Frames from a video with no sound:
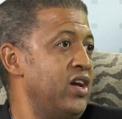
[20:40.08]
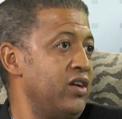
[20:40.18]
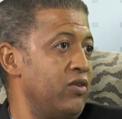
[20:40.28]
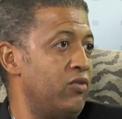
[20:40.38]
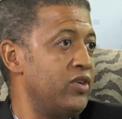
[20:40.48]

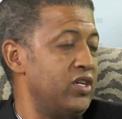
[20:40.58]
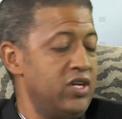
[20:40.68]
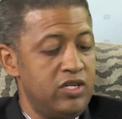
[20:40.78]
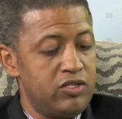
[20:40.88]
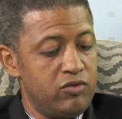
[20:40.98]
in
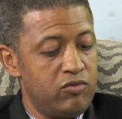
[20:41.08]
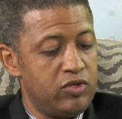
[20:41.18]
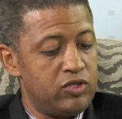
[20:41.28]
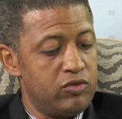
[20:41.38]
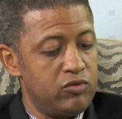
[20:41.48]
order
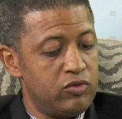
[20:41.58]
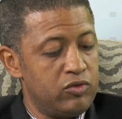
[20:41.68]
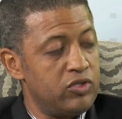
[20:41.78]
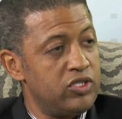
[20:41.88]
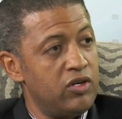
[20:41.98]

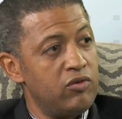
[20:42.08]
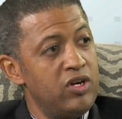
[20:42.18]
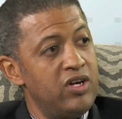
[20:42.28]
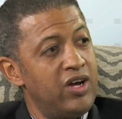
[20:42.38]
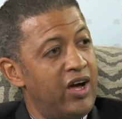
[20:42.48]
to
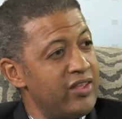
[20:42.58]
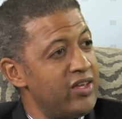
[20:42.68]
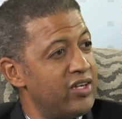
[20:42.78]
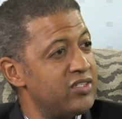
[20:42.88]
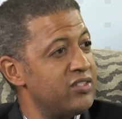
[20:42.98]
show other
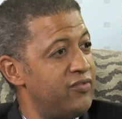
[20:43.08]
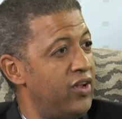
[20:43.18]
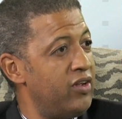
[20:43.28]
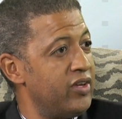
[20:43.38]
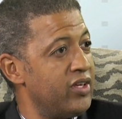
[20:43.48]
youngsters
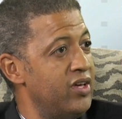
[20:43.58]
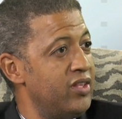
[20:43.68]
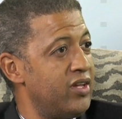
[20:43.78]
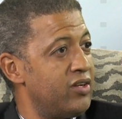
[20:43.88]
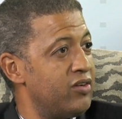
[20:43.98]
following
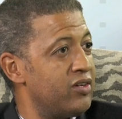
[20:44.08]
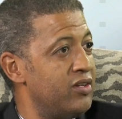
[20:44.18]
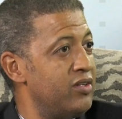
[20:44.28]
that, look,